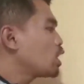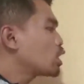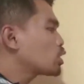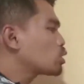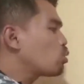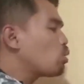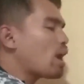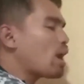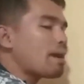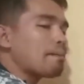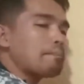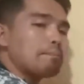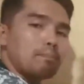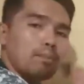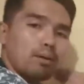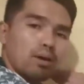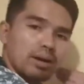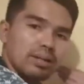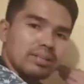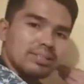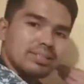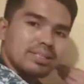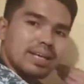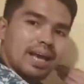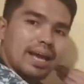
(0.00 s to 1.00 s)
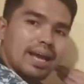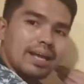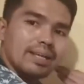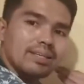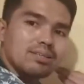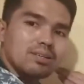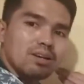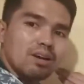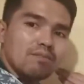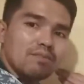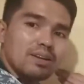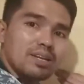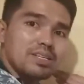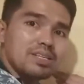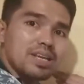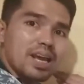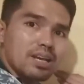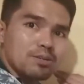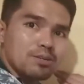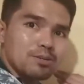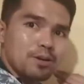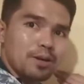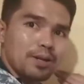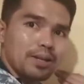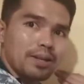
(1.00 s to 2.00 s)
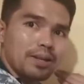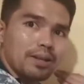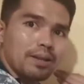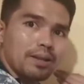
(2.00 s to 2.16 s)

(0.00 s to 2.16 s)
to have both sides of rejection.